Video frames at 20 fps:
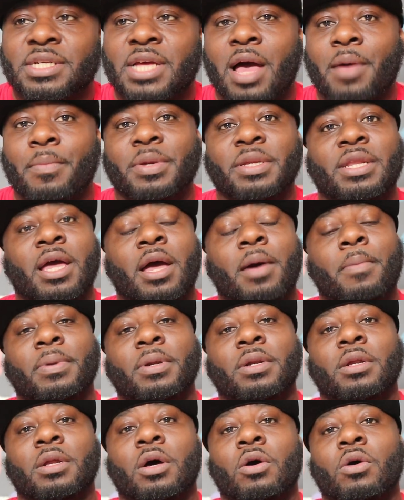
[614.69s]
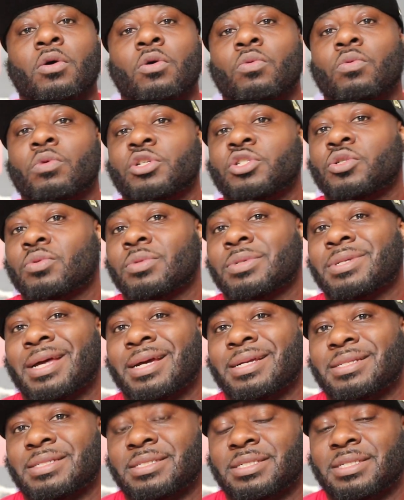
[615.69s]
Comment down below what you would
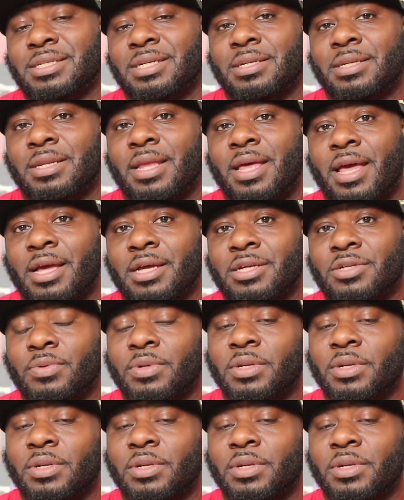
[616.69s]
like to see next.